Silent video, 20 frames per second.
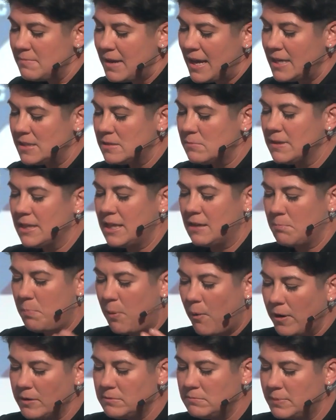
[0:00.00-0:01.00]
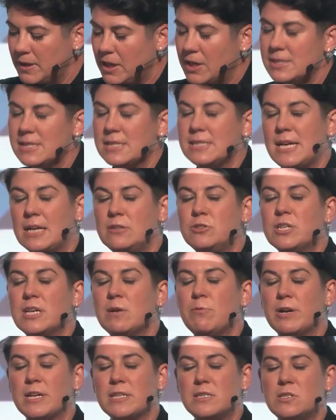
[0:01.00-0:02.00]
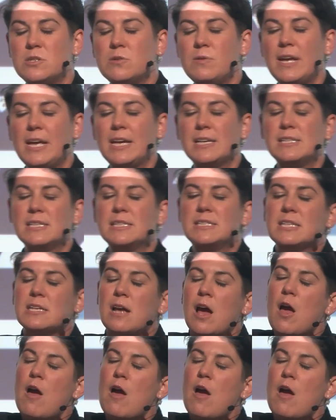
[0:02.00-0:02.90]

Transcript: me is really important because essentially what it's doing is it's